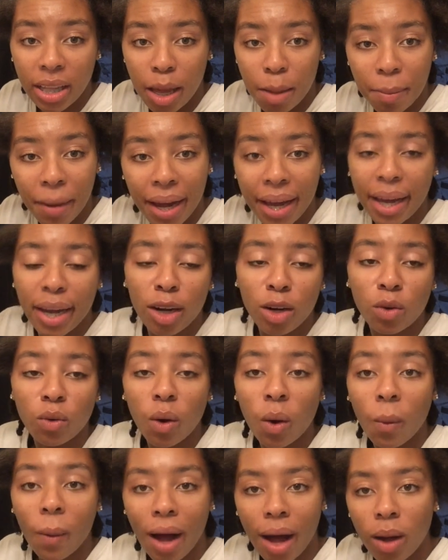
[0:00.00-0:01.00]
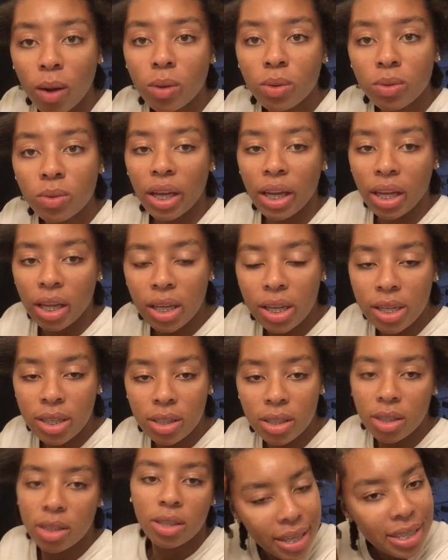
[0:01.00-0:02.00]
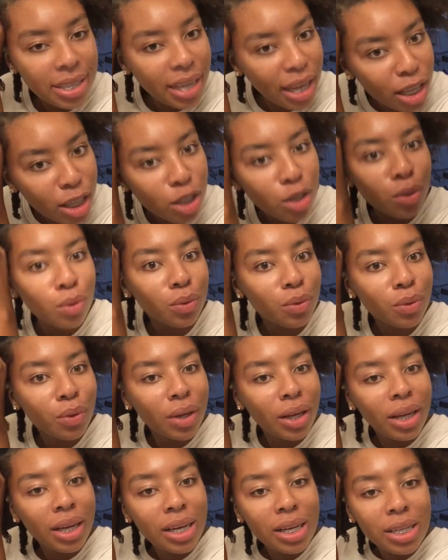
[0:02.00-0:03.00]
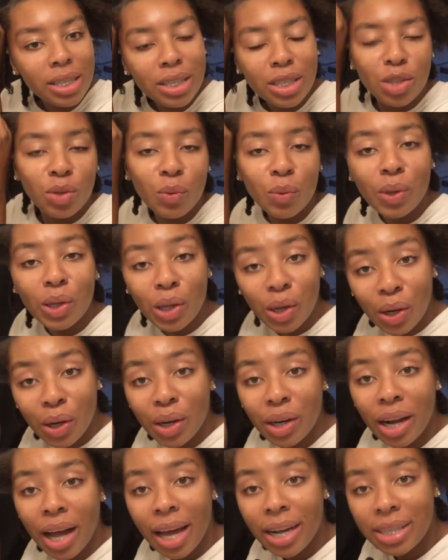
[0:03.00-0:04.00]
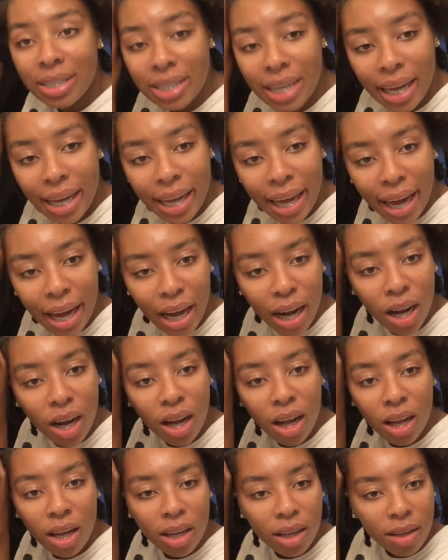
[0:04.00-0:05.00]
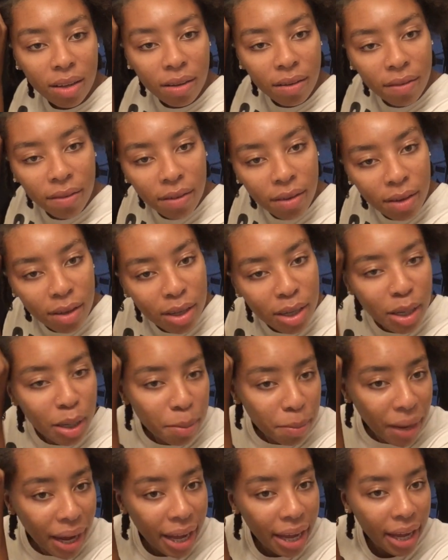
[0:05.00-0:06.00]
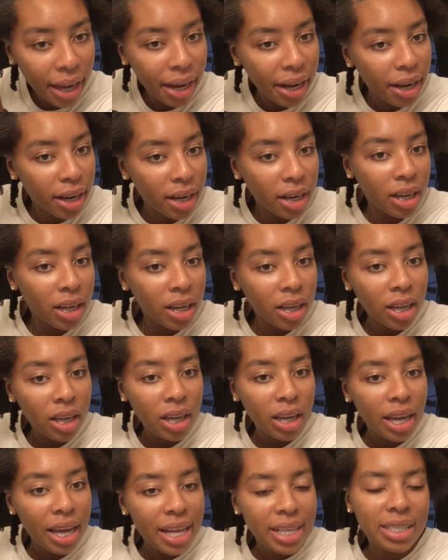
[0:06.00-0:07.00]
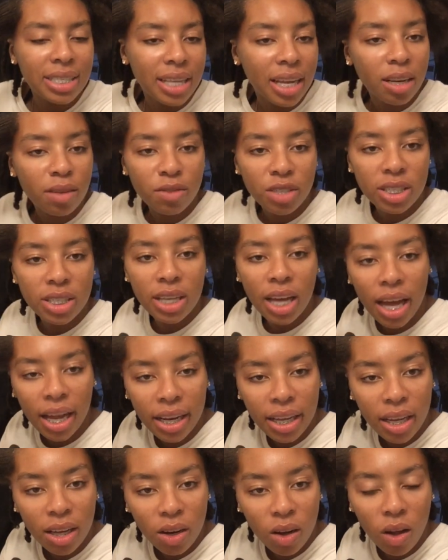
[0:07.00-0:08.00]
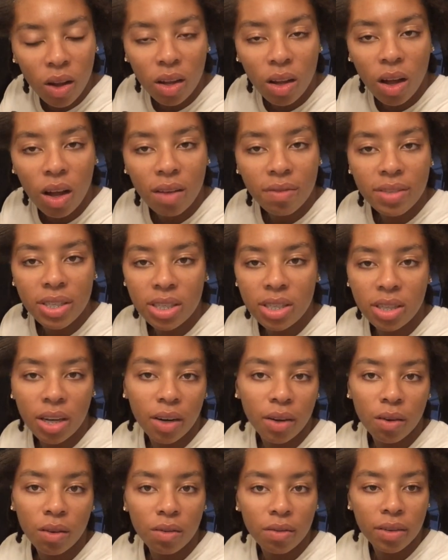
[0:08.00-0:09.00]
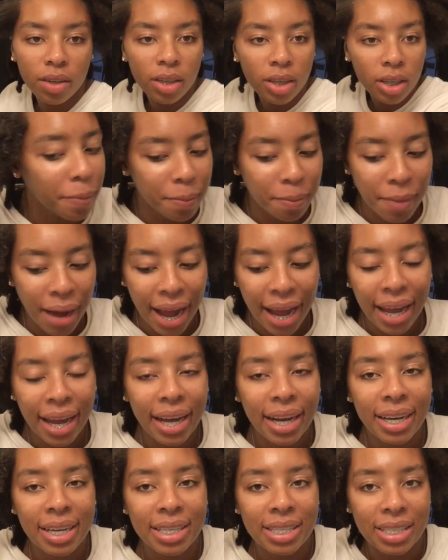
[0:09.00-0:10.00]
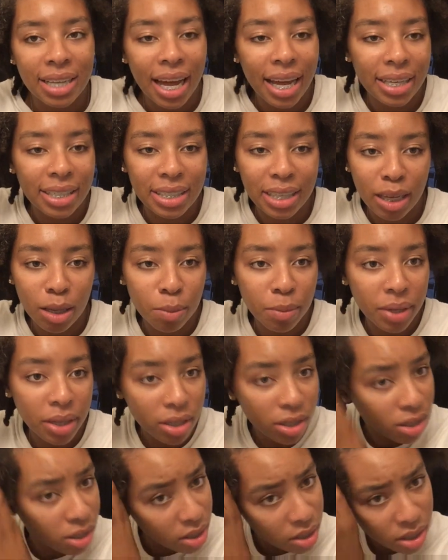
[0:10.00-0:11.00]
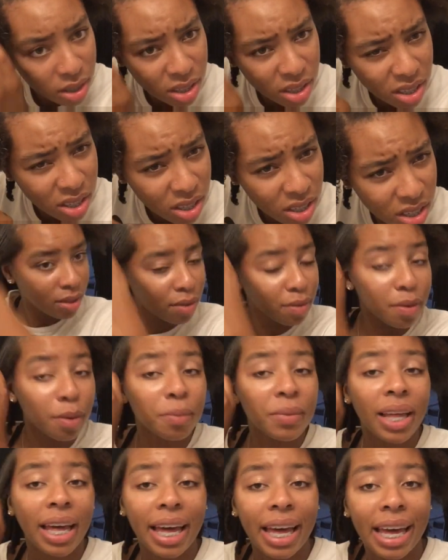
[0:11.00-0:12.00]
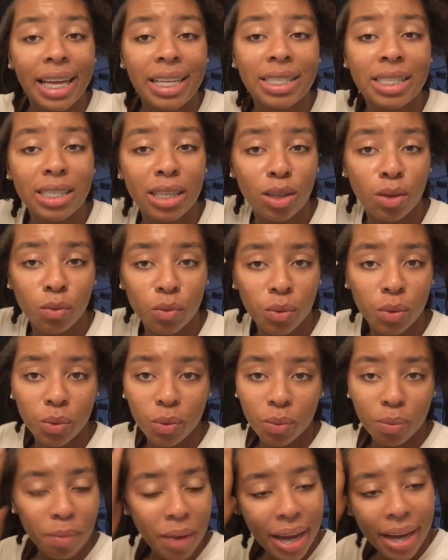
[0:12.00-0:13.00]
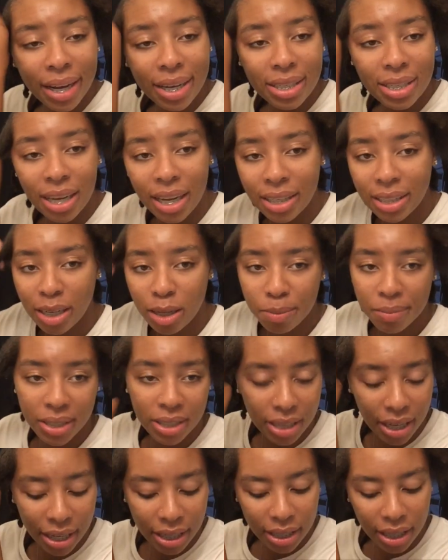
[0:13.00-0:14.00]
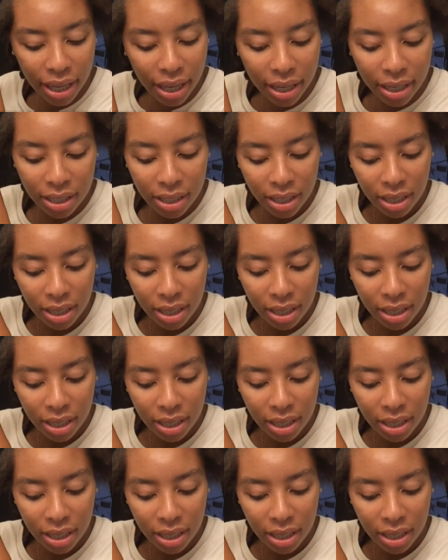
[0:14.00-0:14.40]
let my hair grow out and continue to learn how to take care of my hair instead of just cutting it all off to start over. My hair is not damaged from the end to the root. My hair is not damaged like that.